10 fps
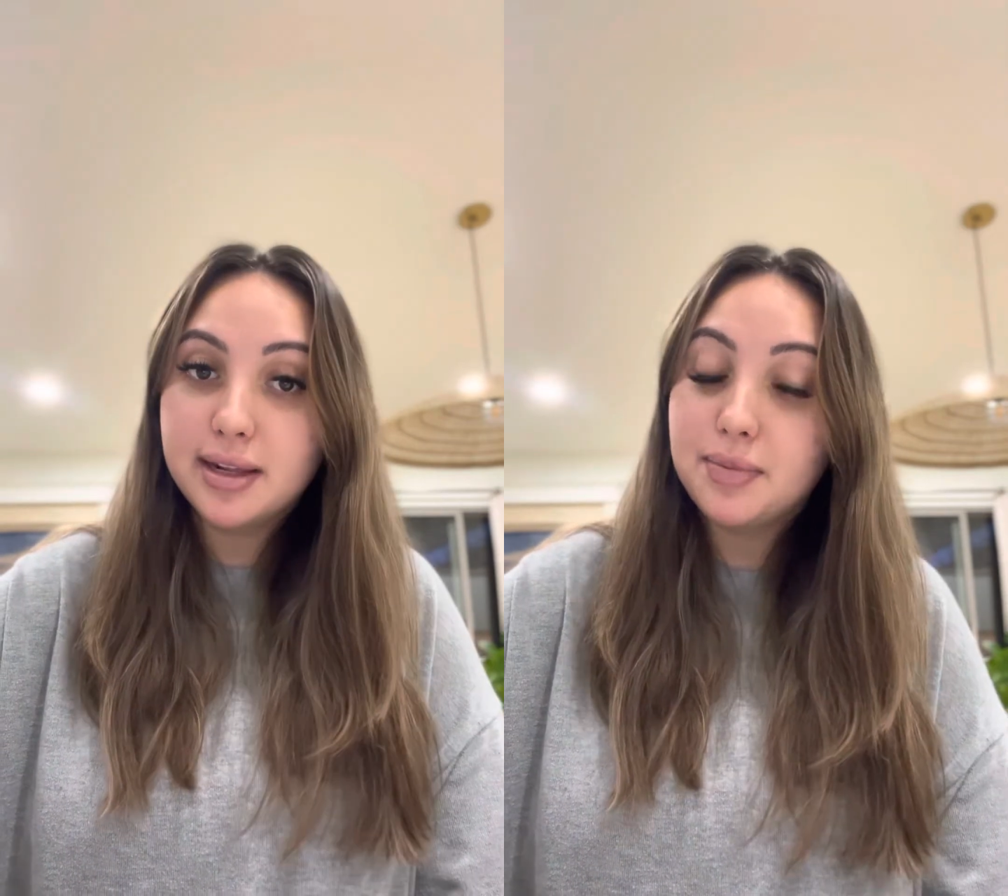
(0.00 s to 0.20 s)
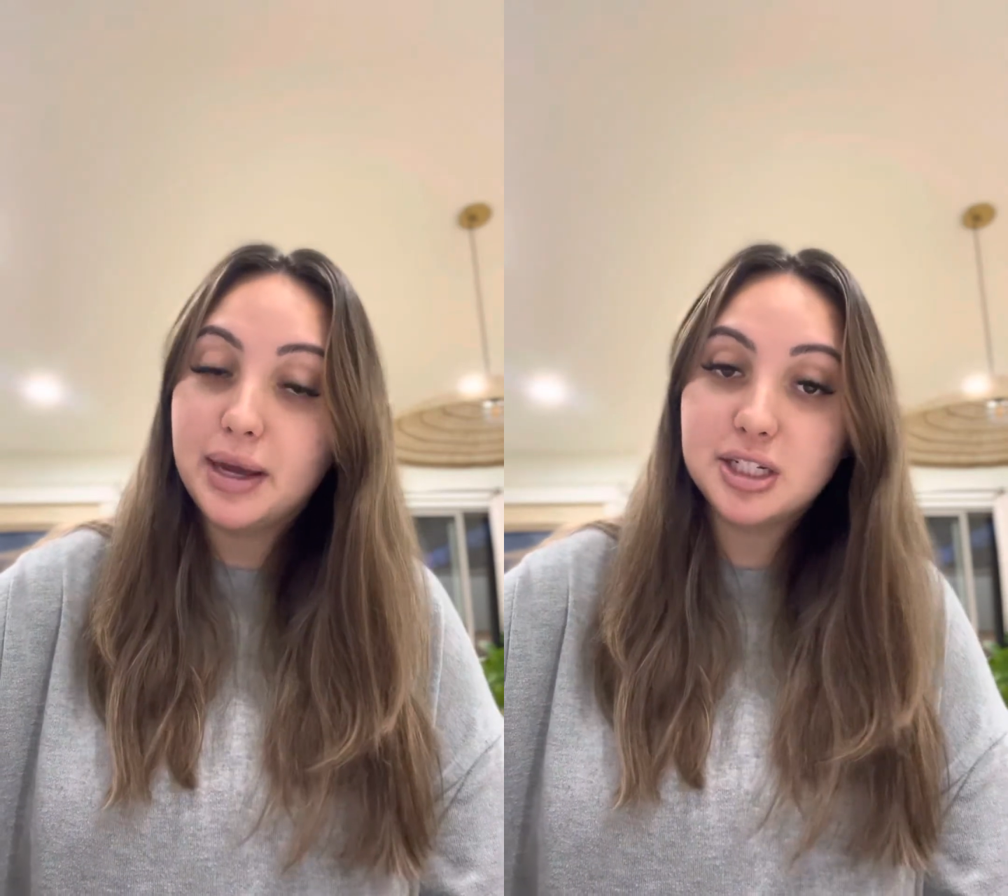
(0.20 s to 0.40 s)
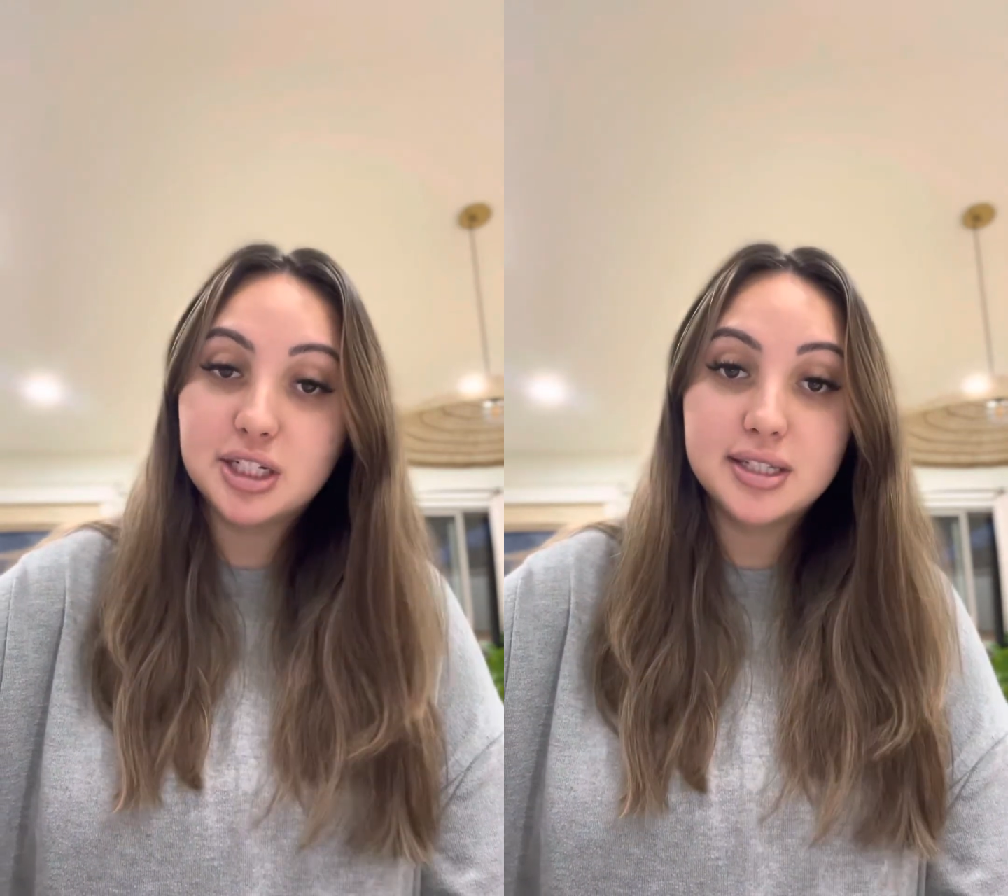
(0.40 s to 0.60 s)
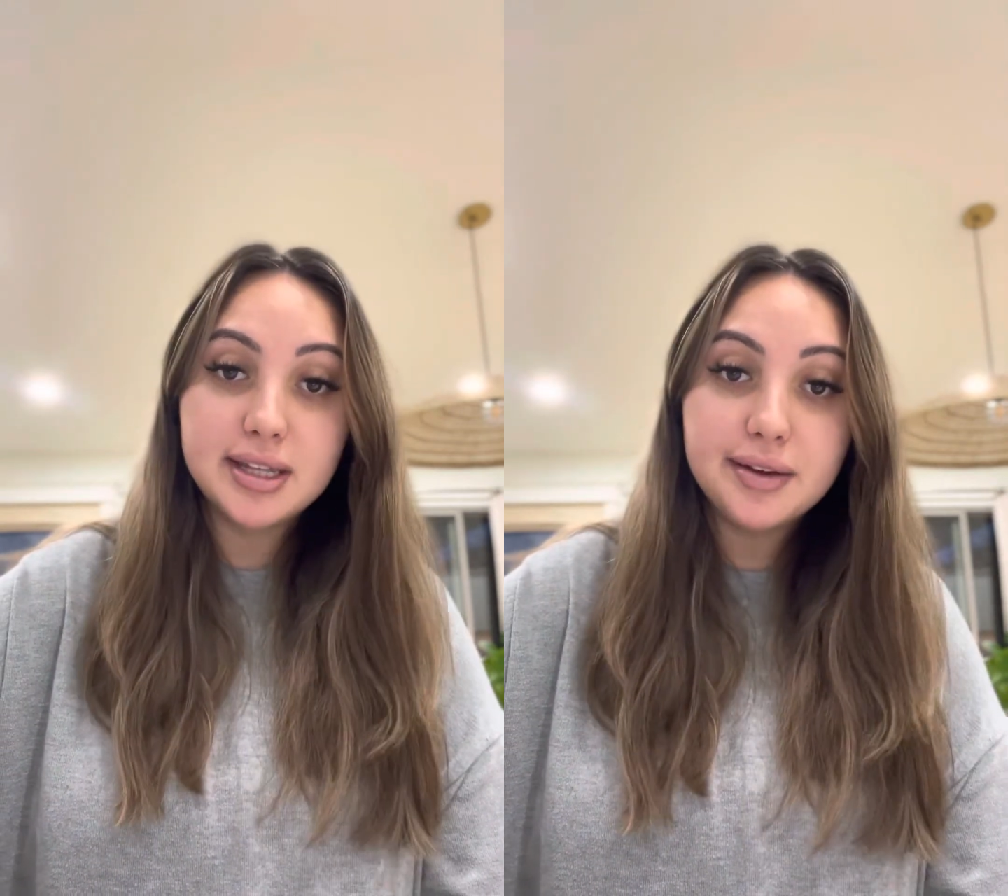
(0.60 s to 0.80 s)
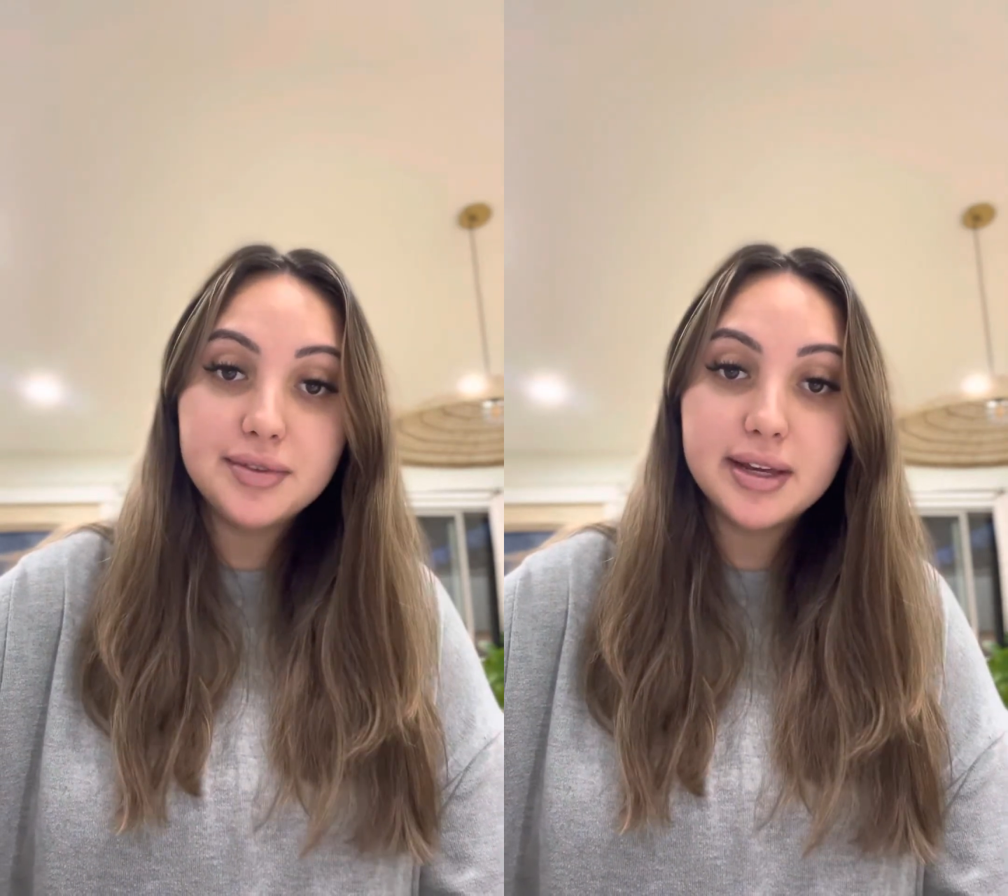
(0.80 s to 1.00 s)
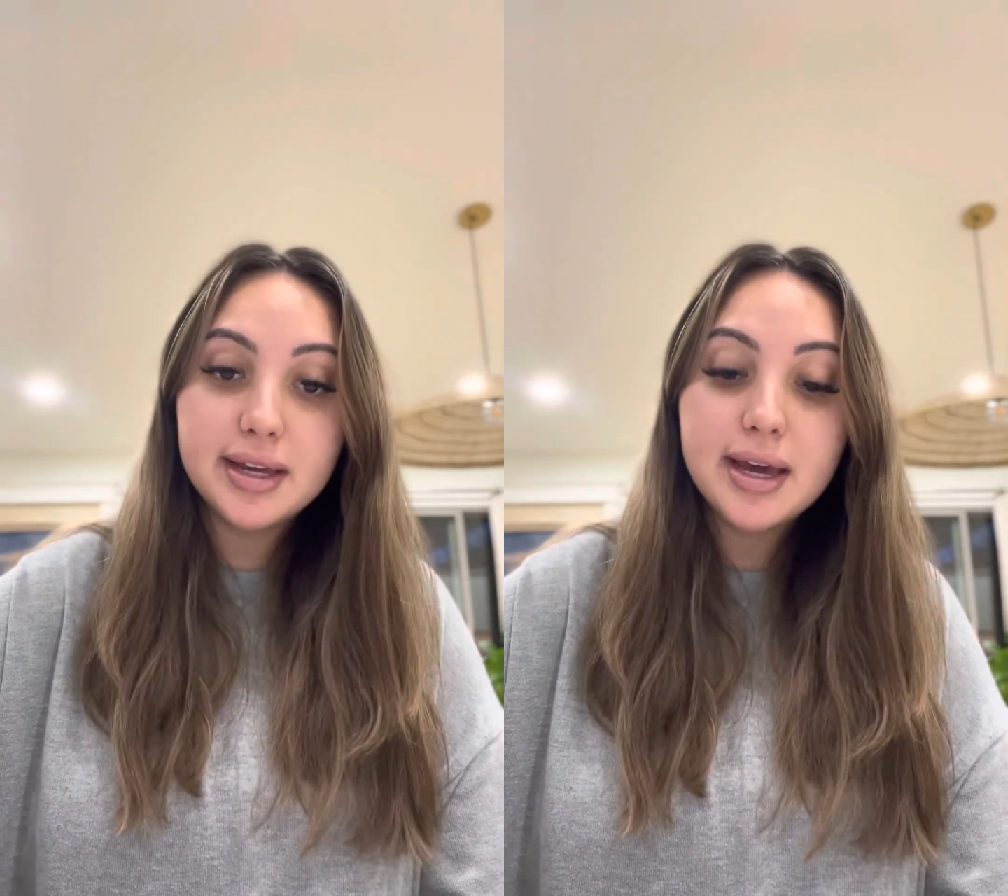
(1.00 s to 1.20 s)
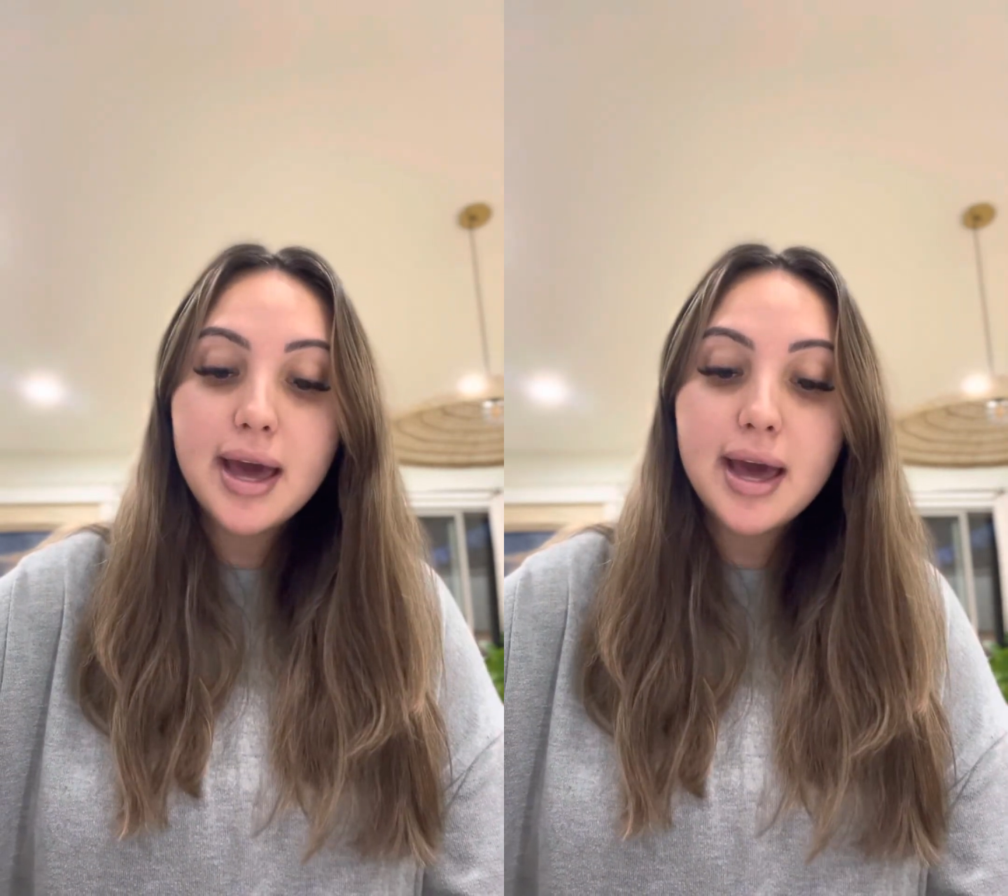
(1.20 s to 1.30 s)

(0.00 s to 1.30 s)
the patient's safety.